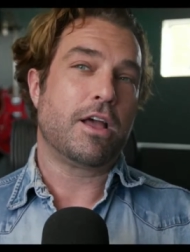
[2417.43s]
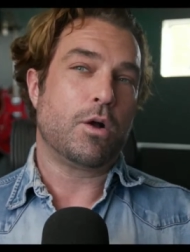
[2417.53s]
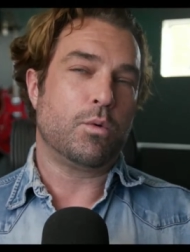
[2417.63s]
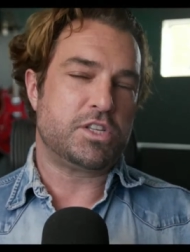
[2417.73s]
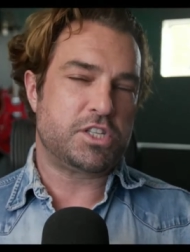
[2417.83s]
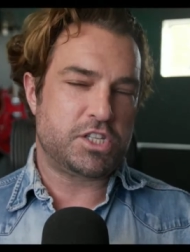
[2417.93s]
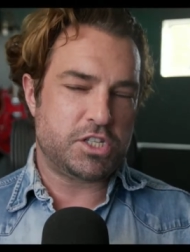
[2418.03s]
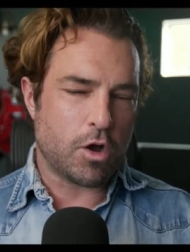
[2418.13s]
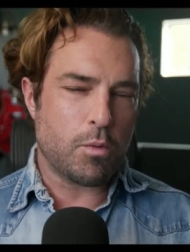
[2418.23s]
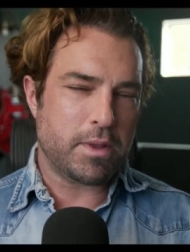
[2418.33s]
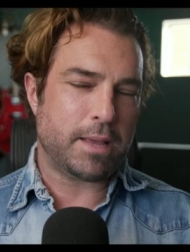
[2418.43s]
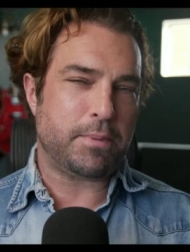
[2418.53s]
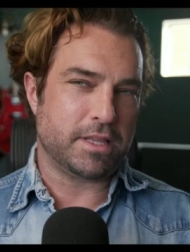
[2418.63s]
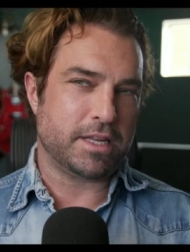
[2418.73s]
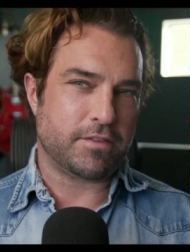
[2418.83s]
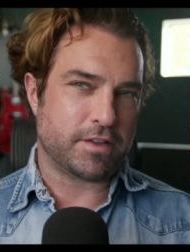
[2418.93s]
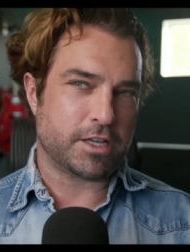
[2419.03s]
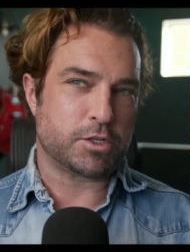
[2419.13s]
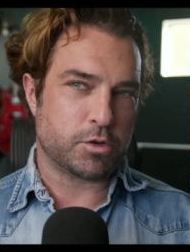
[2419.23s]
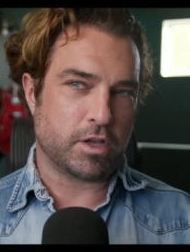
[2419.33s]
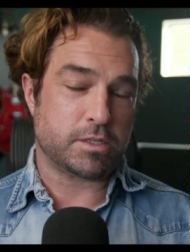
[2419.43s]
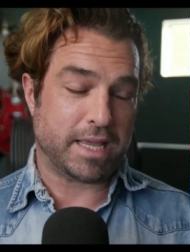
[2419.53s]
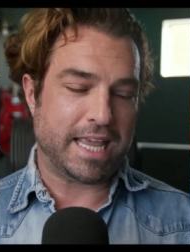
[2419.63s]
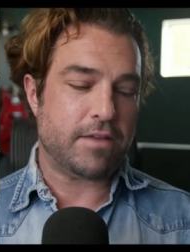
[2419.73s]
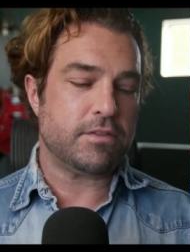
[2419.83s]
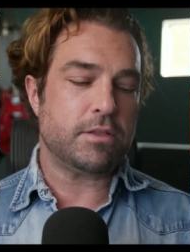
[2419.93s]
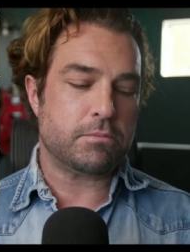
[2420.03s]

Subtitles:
was so manipulative and controlling to me, even